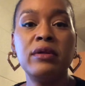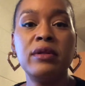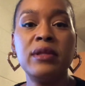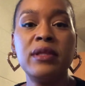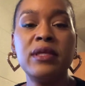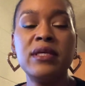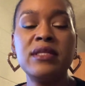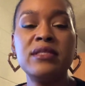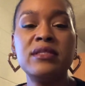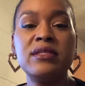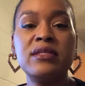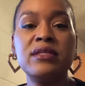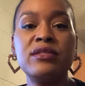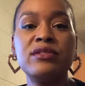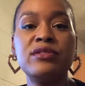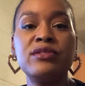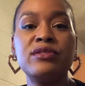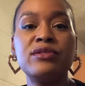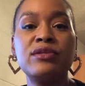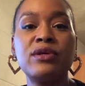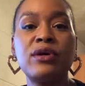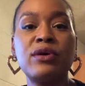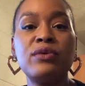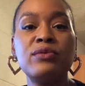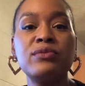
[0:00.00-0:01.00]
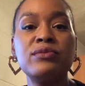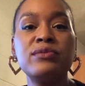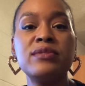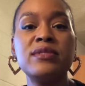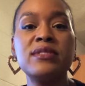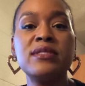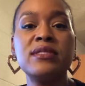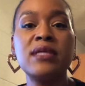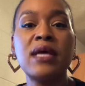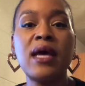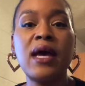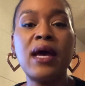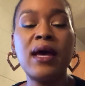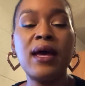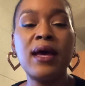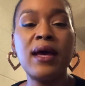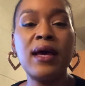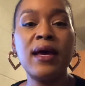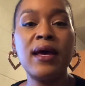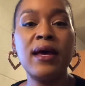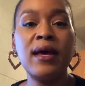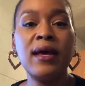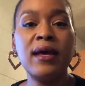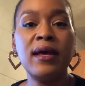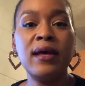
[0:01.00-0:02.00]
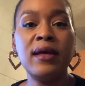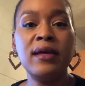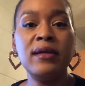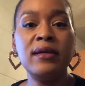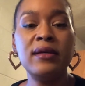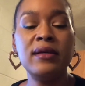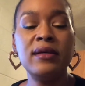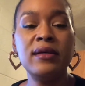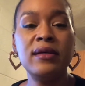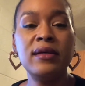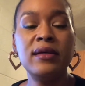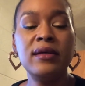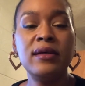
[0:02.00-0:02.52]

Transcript: This is so sad.